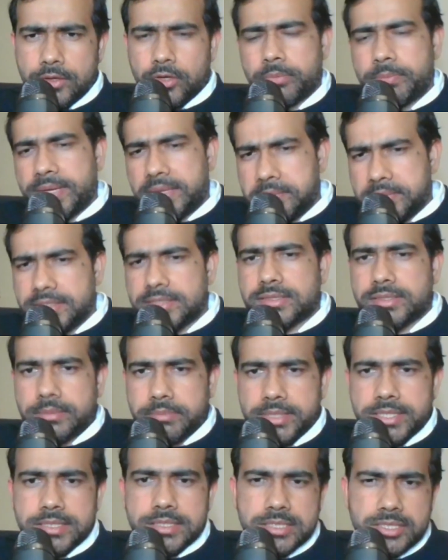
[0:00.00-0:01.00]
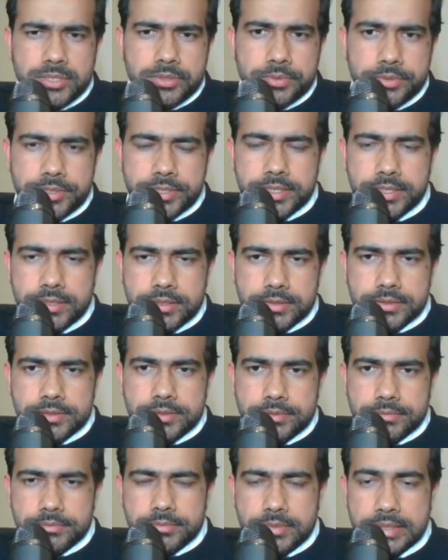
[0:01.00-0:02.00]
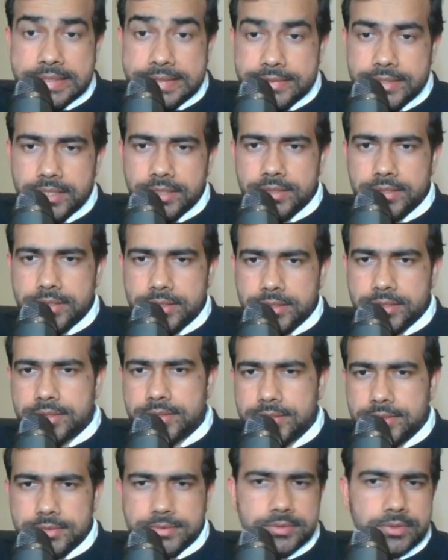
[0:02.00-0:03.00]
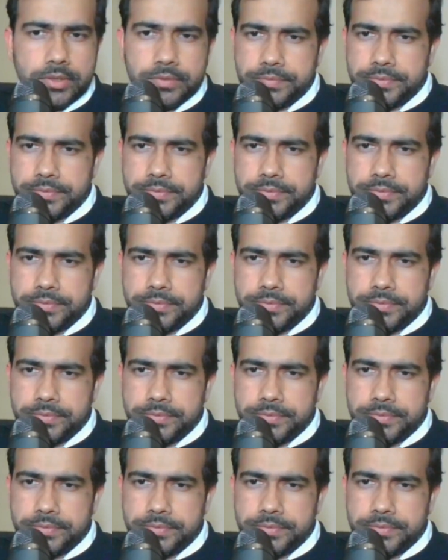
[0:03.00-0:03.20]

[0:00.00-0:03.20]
or maybe in some cases you are a lead uh,